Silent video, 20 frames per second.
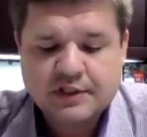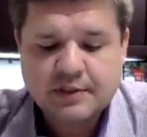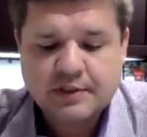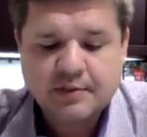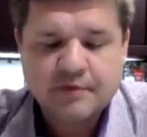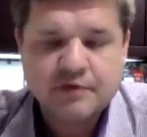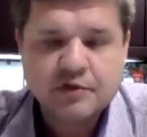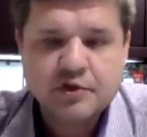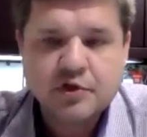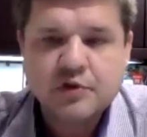some
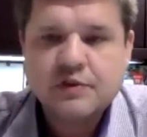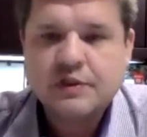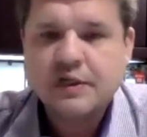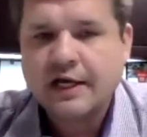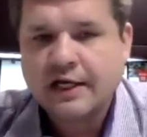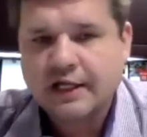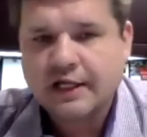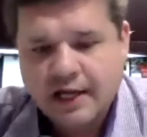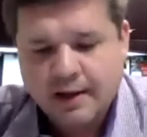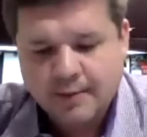have chosen
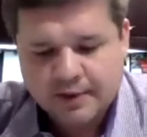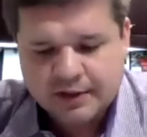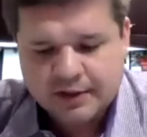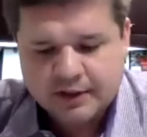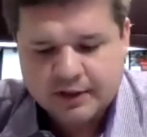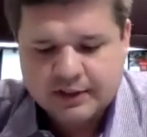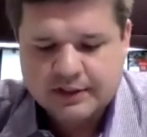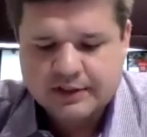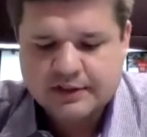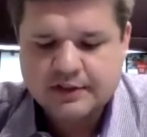
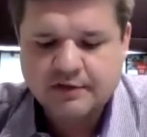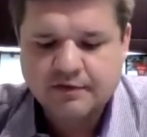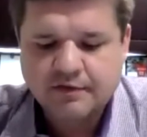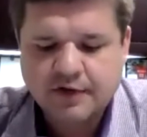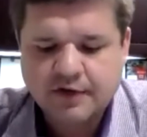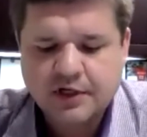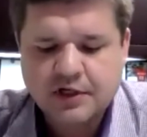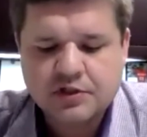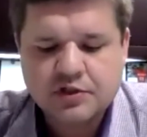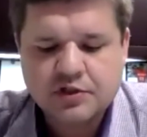economically
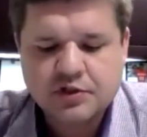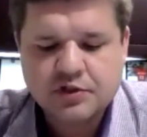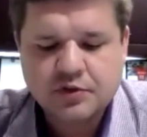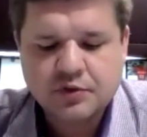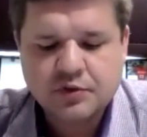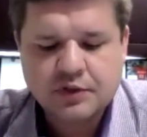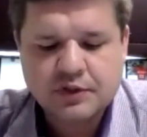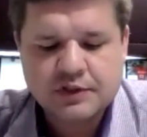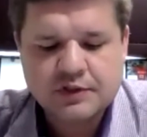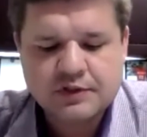disadvantaged
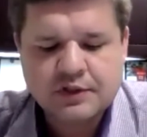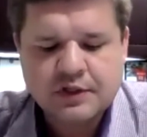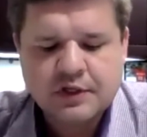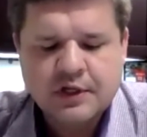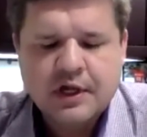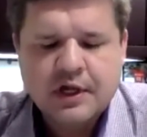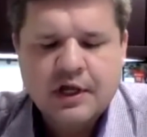students.